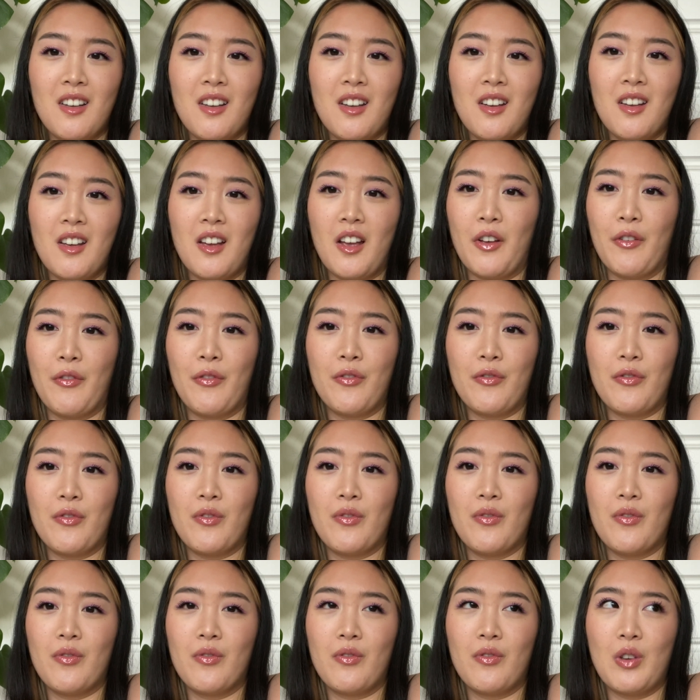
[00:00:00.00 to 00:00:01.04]
if
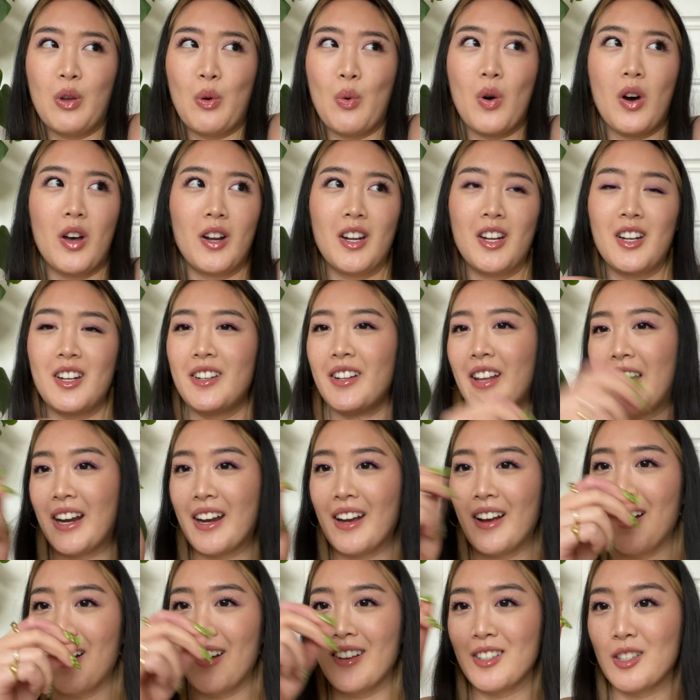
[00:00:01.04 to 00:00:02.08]
you wanted like
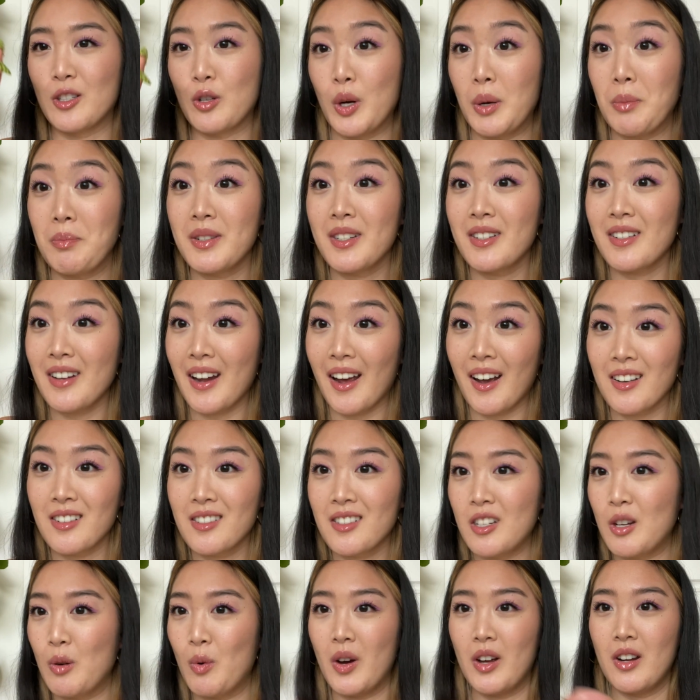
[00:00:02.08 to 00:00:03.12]
a script text,
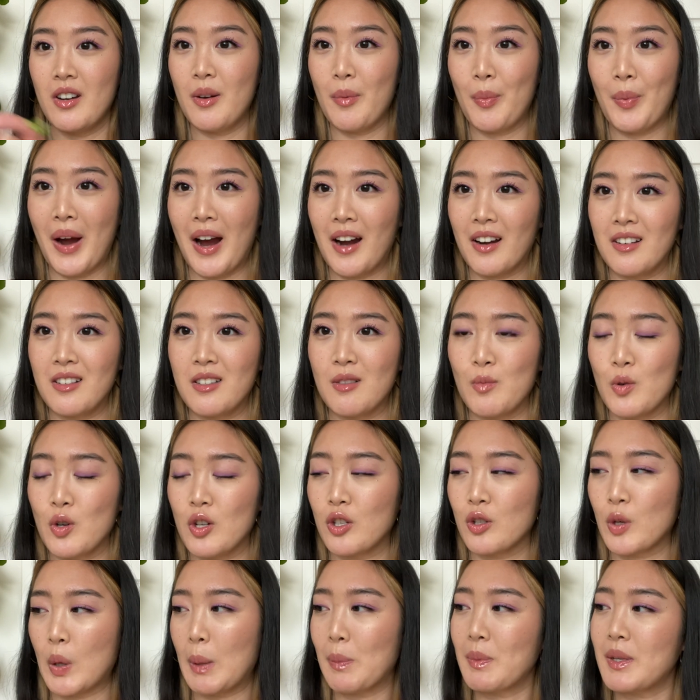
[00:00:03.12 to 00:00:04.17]
she wanted to practice more
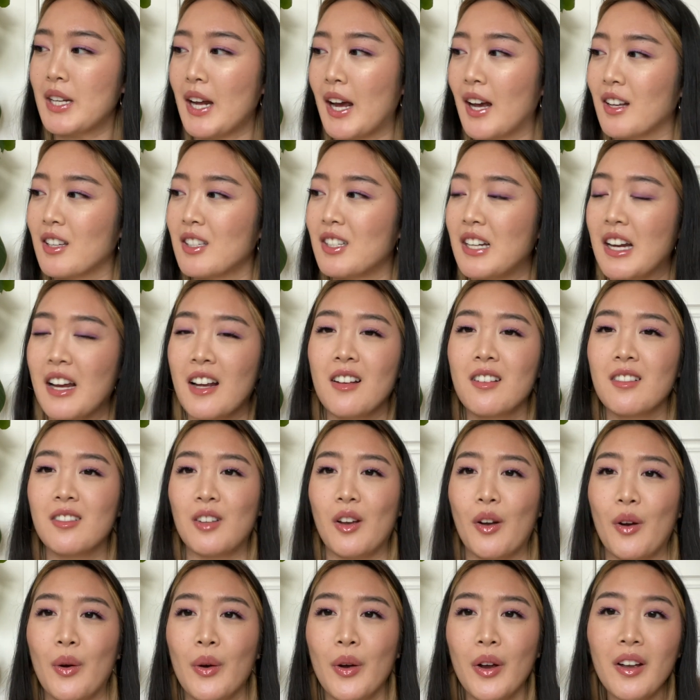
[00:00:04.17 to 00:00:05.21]
script texting,
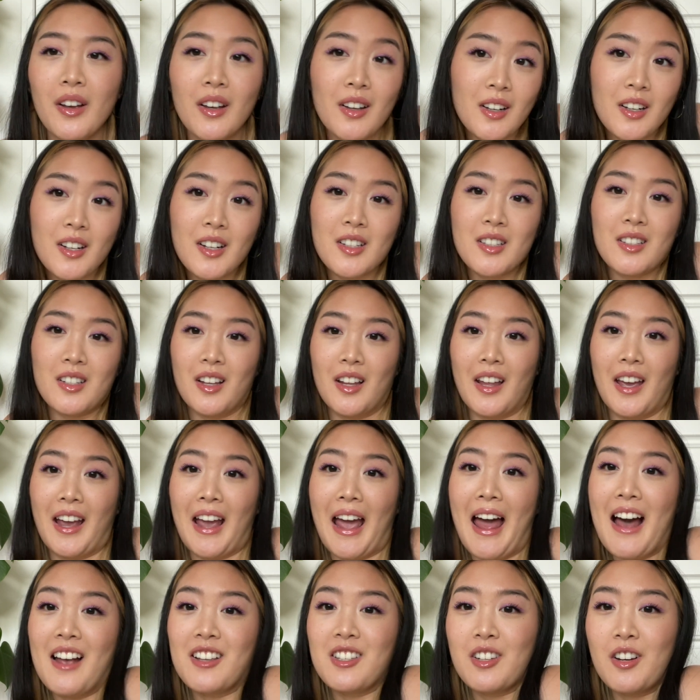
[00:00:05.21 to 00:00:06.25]
so to like
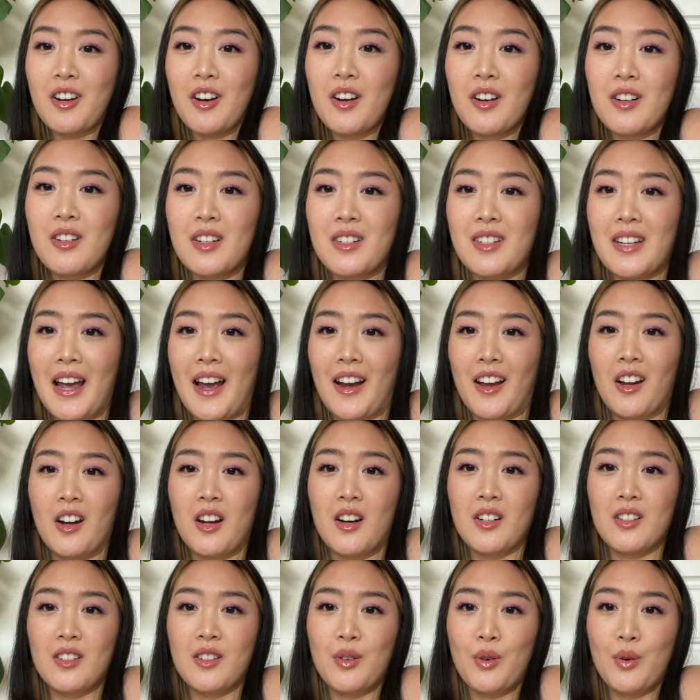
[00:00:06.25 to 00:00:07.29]
ask her to tack it
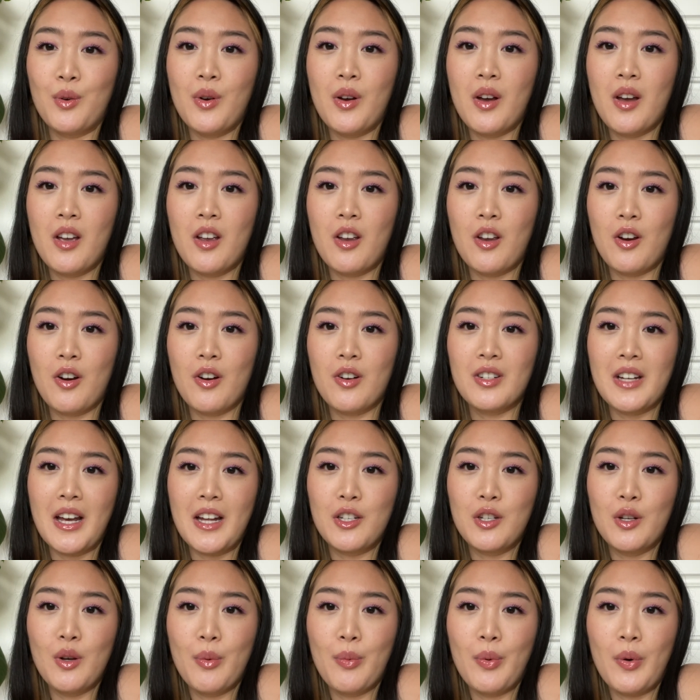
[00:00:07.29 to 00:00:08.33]
onto your
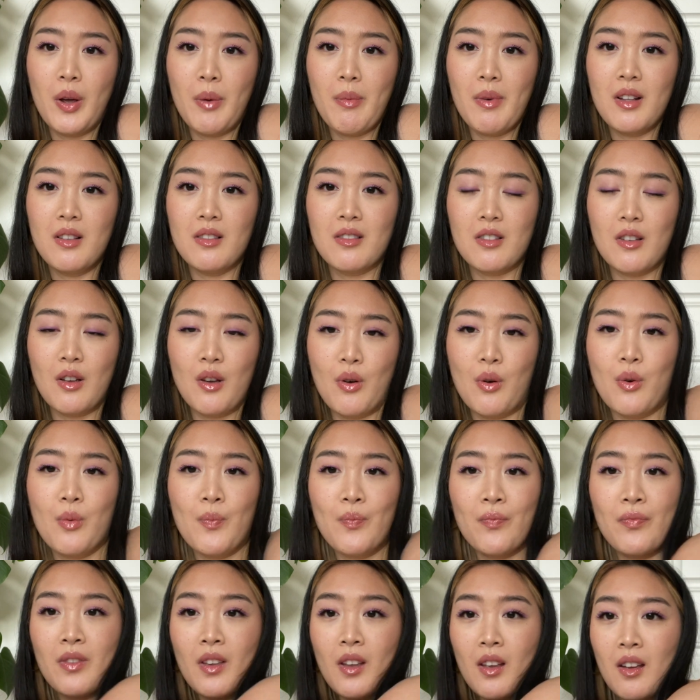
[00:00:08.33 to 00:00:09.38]
tattoo appointment. So
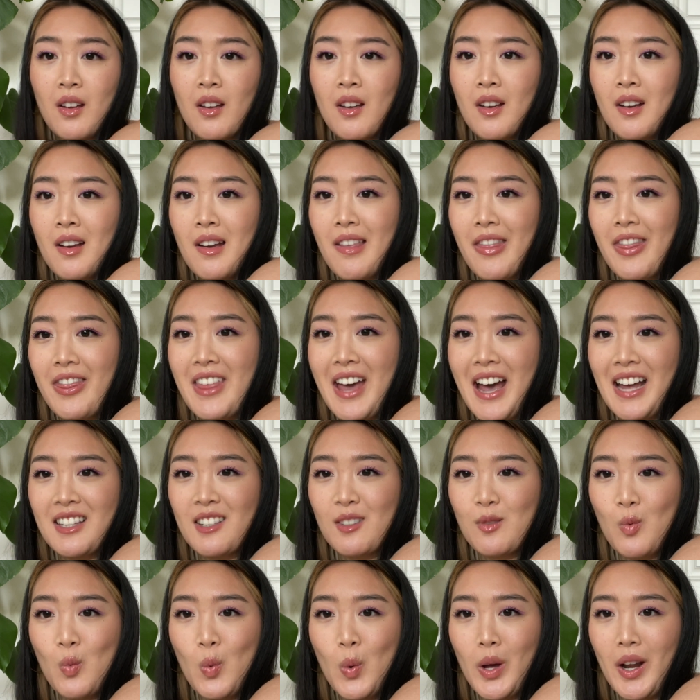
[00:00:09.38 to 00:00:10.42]
that's
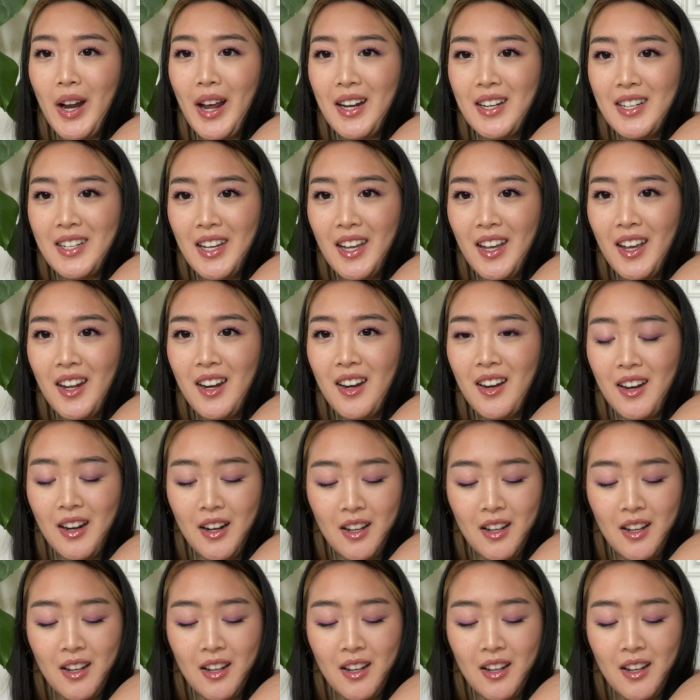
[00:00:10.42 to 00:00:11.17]
what I did, and I